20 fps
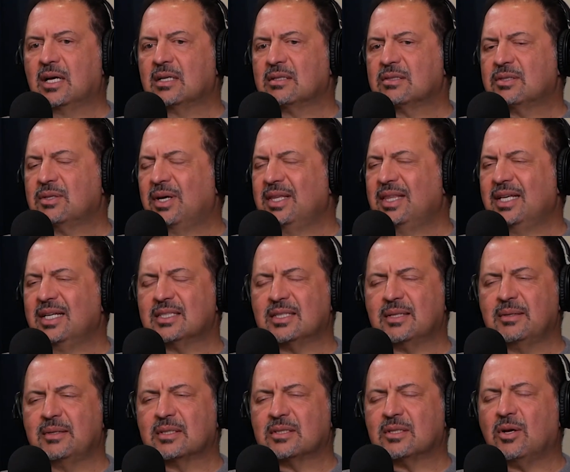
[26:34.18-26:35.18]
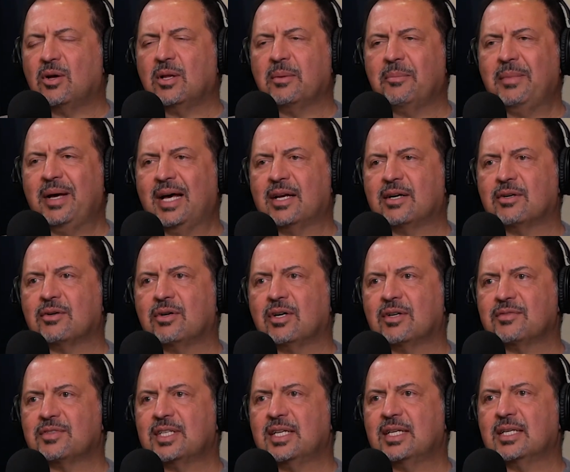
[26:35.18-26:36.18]
So I think it's all a matter
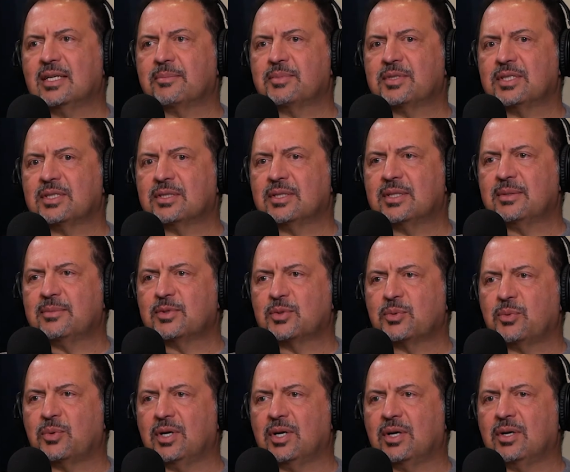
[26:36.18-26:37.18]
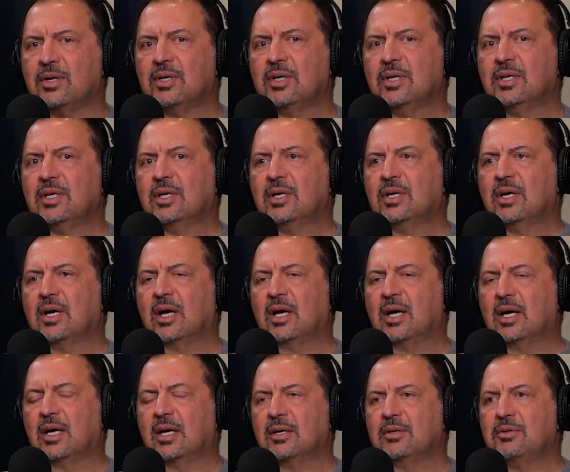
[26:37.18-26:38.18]
of setting up systems where
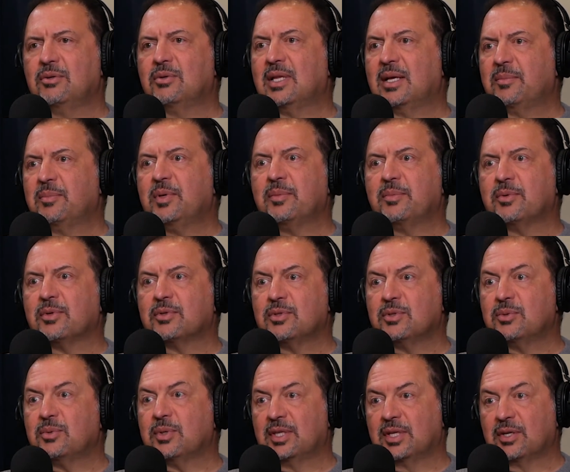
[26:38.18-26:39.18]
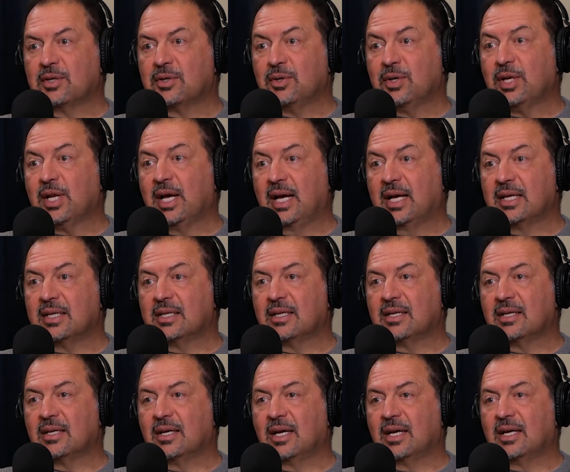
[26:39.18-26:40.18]
you let people do what they're good at
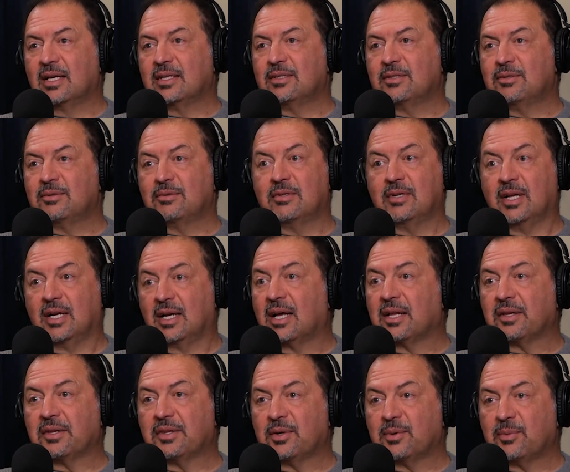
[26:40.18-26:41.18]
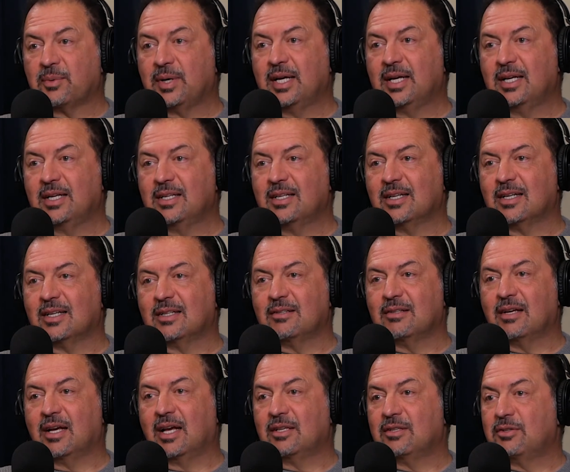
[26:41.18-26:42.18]
and you get out of their way
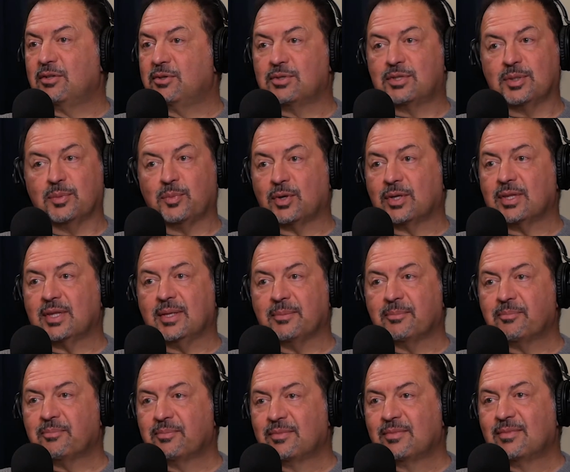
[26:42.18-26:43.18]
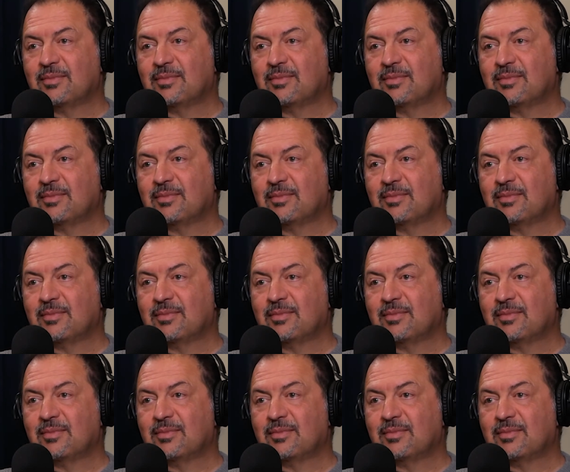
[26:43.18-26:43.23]
and you support them.